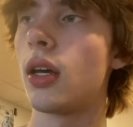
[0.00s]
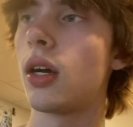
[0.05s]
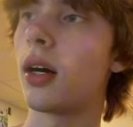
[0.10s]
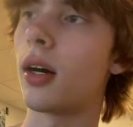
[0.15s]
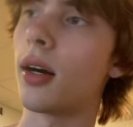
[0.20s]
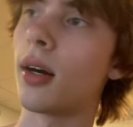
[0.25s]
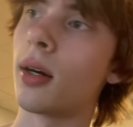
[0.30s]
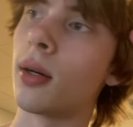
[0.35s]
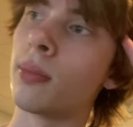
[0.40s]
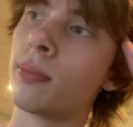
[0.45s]

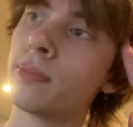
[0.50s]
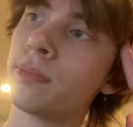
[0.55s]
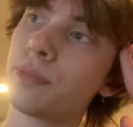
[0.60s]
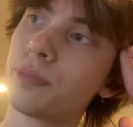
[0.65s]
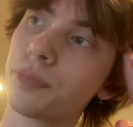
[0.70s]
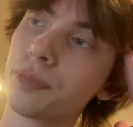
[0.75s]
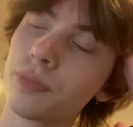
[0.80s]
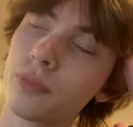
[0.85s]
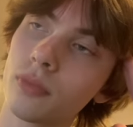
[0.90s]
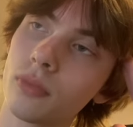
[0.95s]

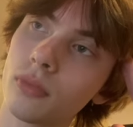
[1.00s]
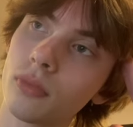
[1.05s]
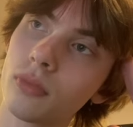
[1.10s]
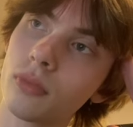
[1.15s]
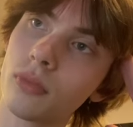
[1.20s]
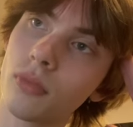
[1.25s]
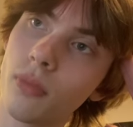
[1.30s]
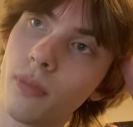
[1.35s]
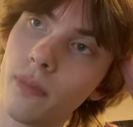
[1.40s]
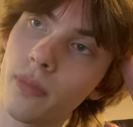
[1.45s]

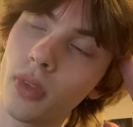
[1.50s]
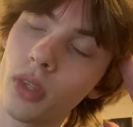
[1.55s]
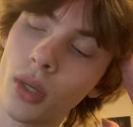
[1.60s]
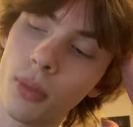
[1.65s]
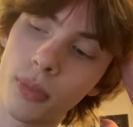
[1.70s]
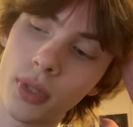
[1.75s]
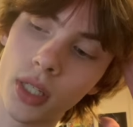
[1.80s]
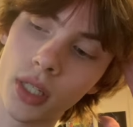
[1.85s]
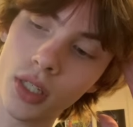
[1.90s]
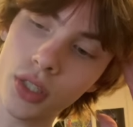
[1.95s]

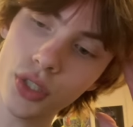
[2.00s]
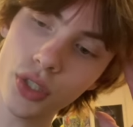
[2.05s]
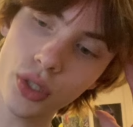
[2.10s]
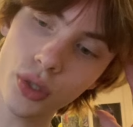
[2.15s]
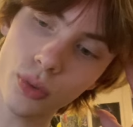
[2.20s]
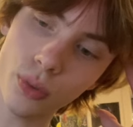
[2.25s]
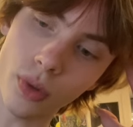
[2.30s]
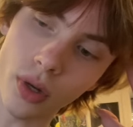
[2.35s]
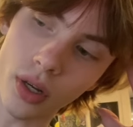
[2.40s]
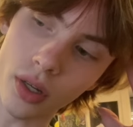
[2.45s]
But the
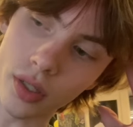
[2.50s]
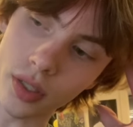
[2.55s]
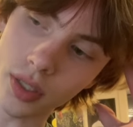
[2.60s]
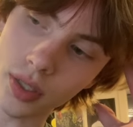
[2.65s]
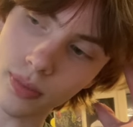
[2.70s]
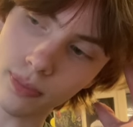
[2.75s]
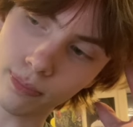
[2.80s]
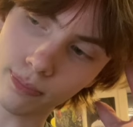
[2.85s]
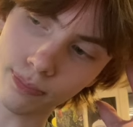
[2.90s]
issue was